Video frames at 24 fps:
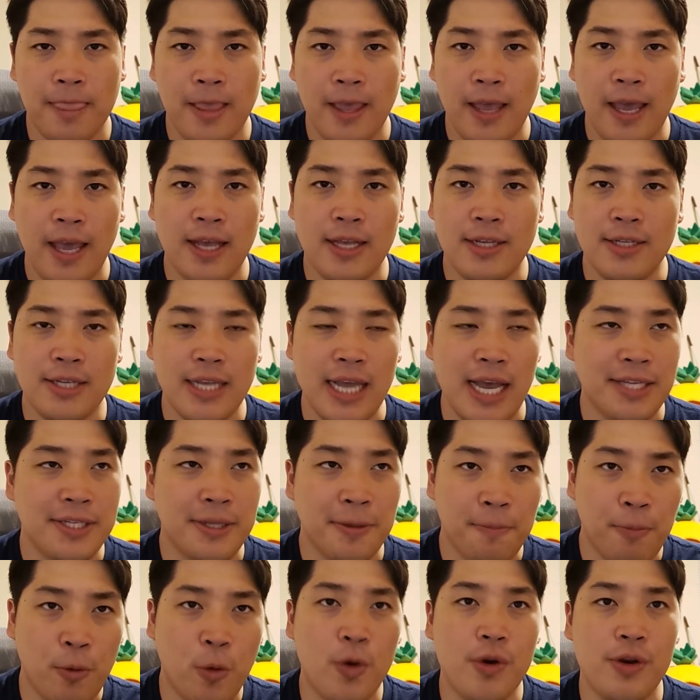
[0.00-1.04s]
as, as,
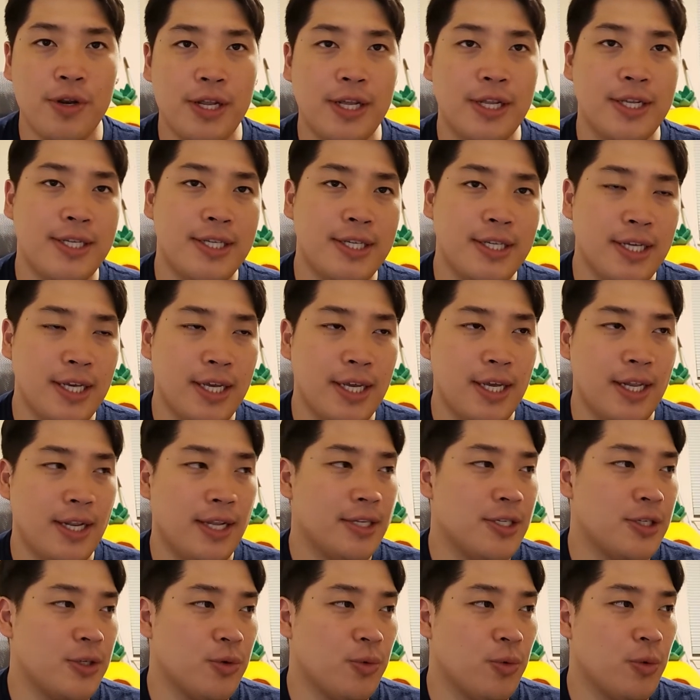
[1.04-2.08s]
important as it
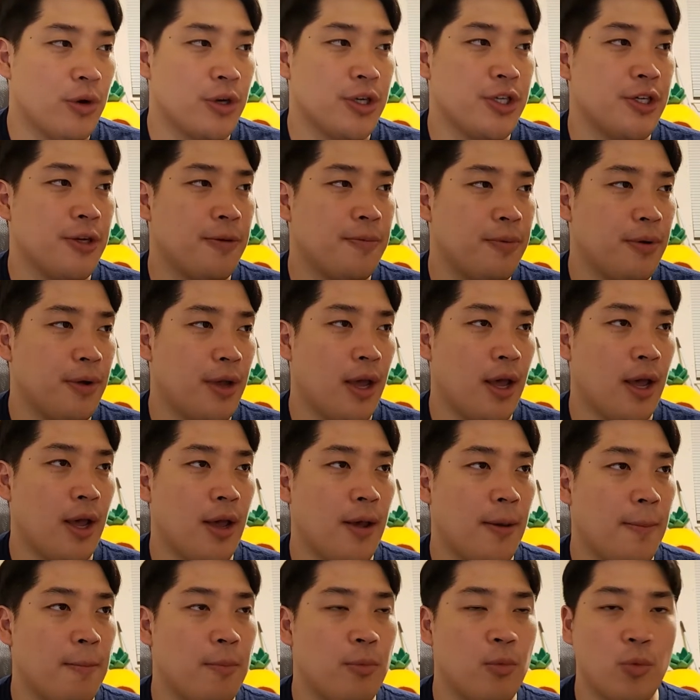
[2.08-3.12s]
is to worship
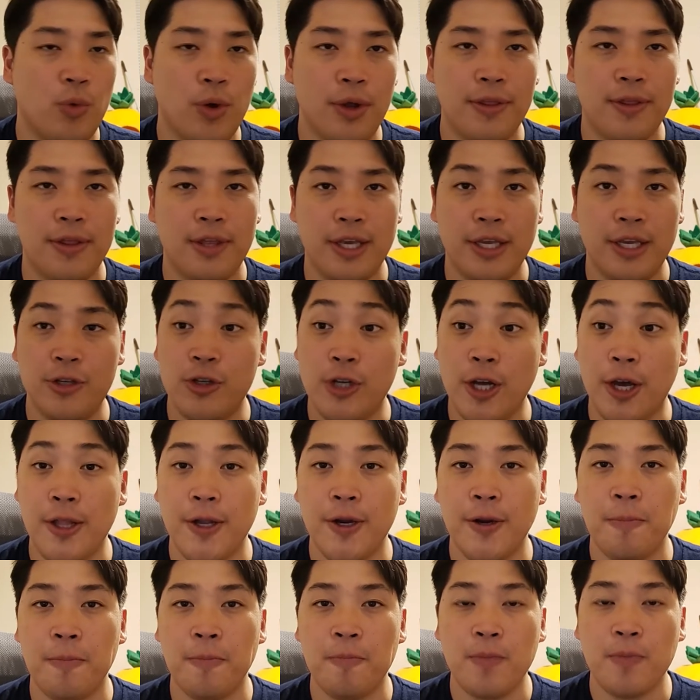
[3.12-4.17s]
um, with each
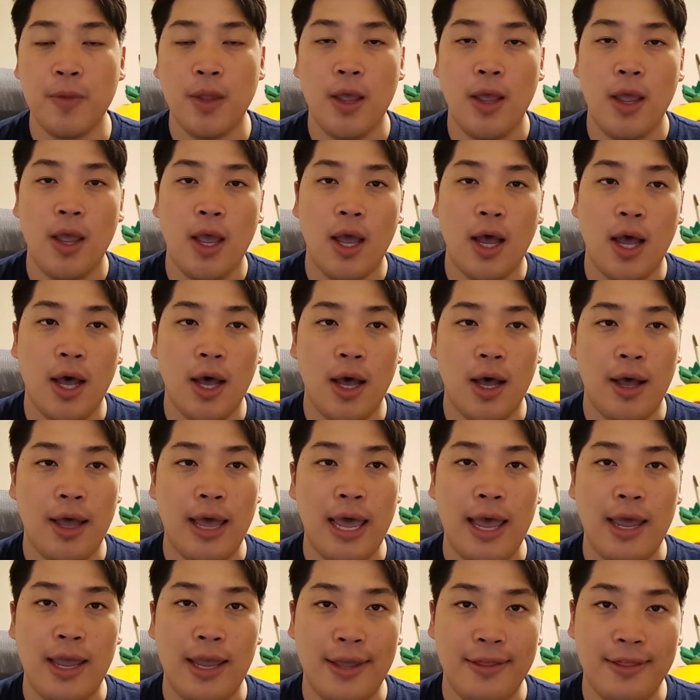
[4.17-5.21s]
other uh,
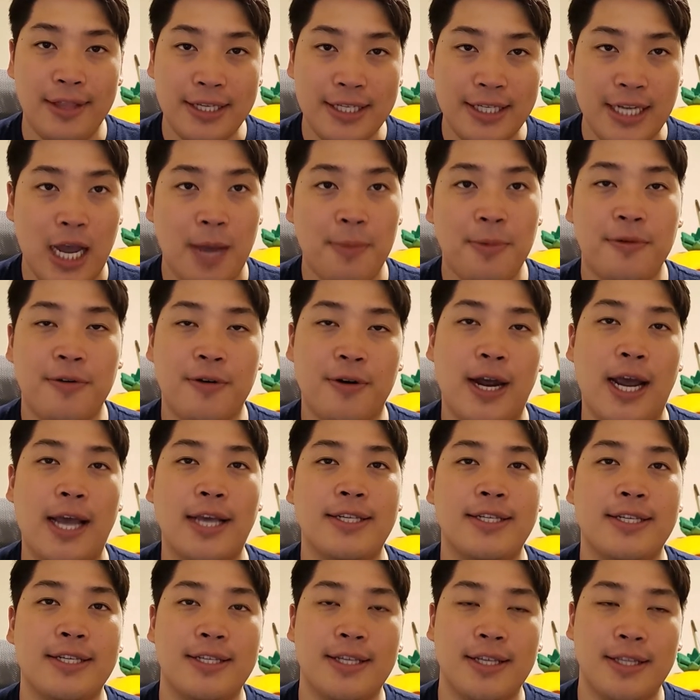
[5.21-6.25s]
in this time of
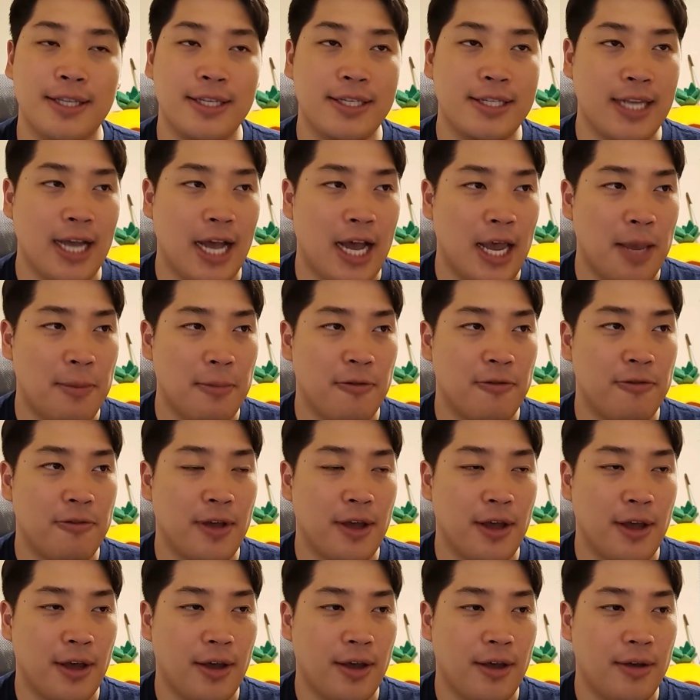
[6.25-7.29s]
crisis, in this time of
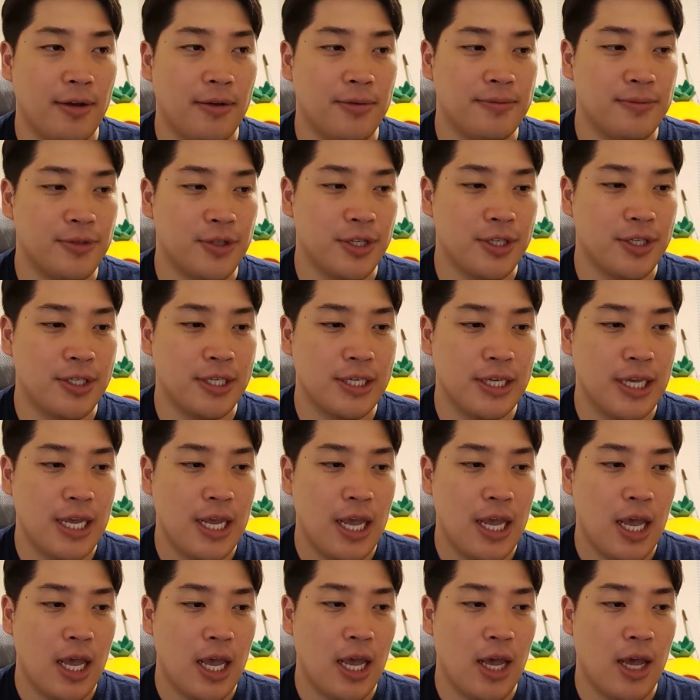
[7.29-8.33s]
uh, just
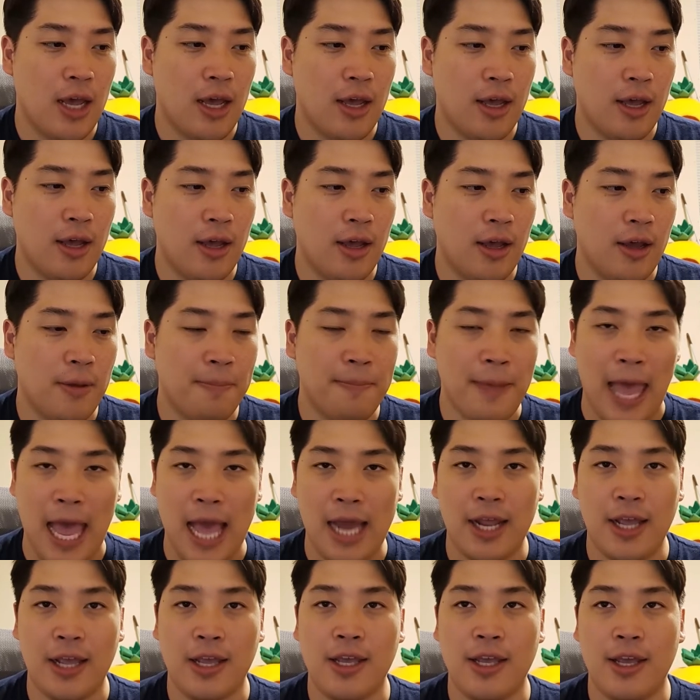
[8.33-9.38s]

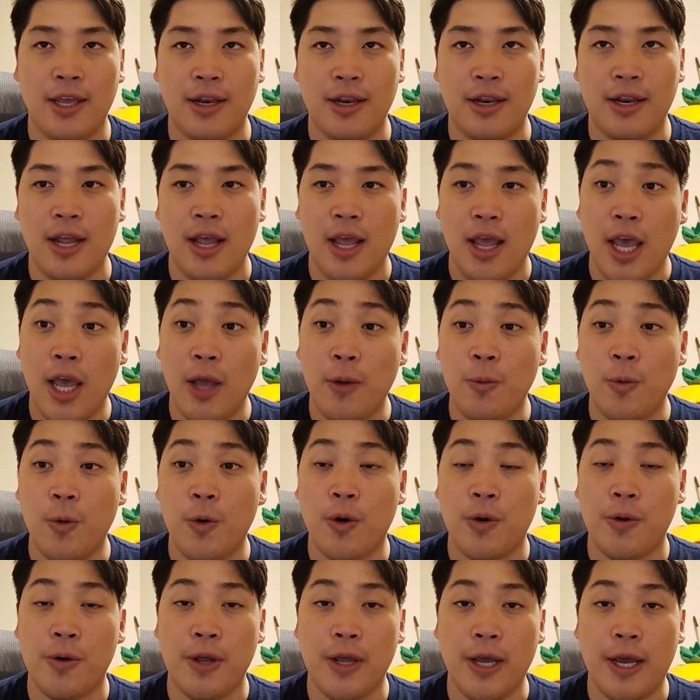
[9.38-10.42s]
panic and, and
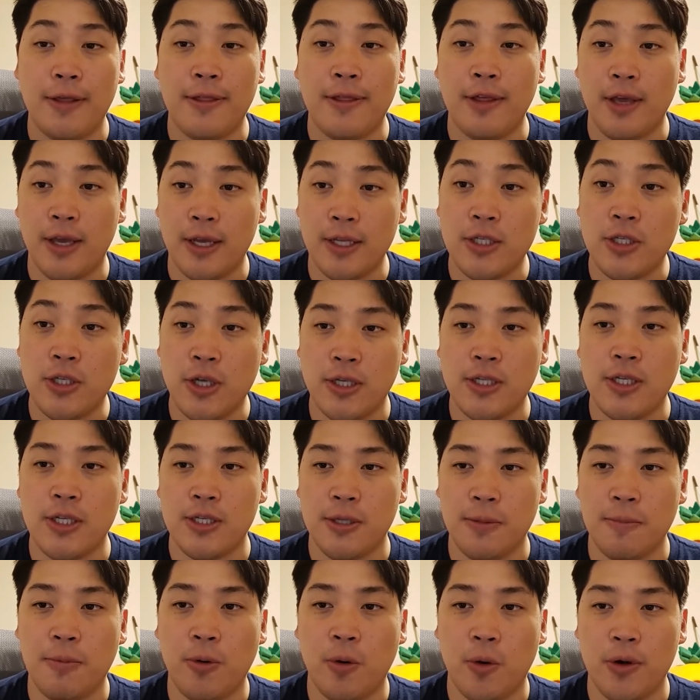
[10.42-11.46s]
worry, I think it's just as
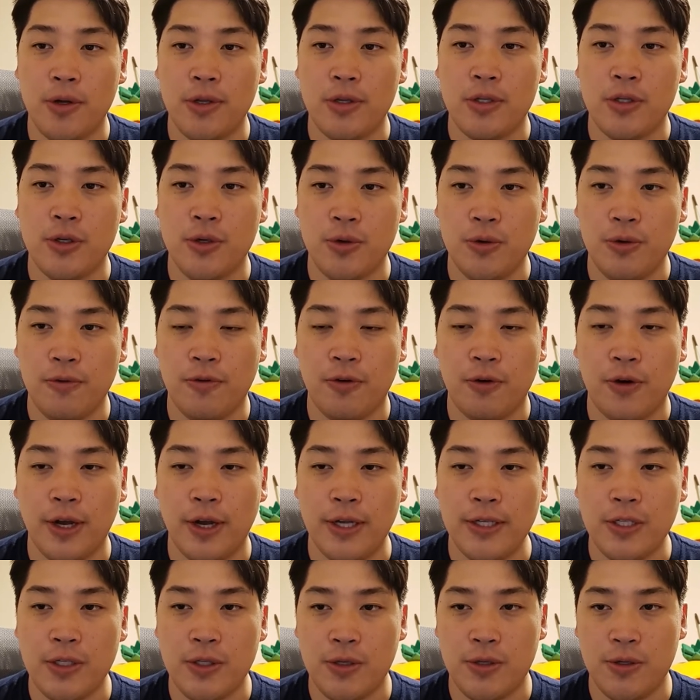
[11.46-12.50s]
important to, for
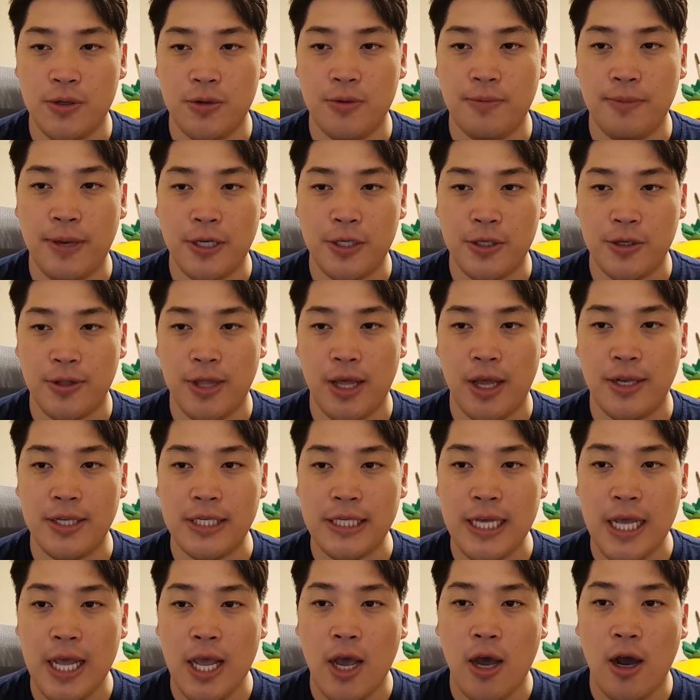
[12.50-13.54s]
us to make sure that
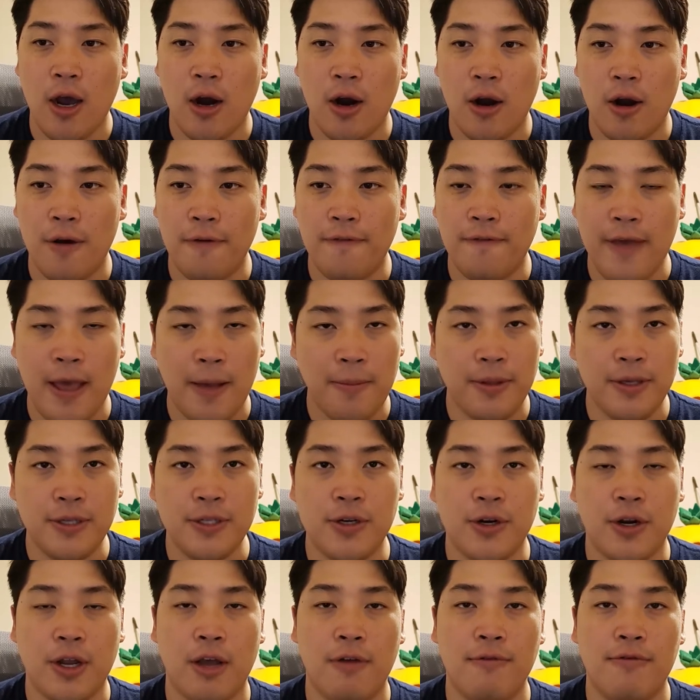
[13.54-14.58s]
our families
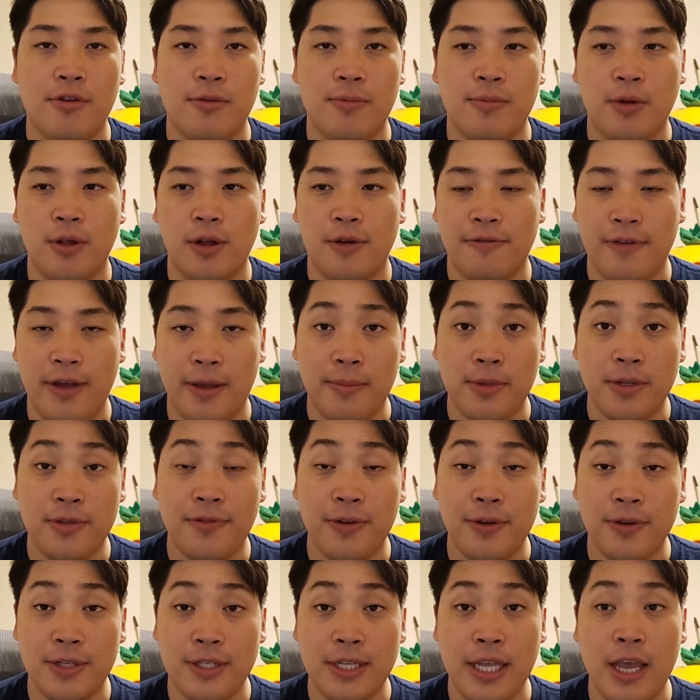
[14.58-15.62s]
are comfortable, our families
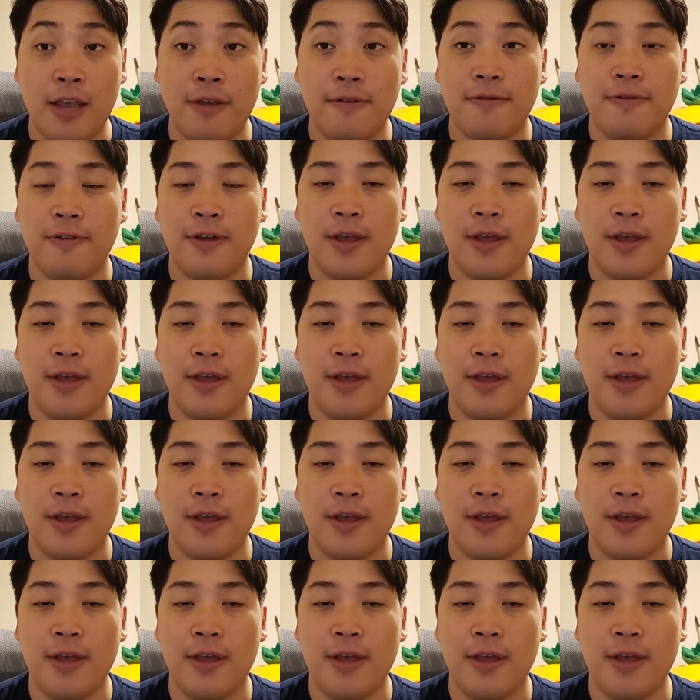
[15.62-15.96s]
feel safe,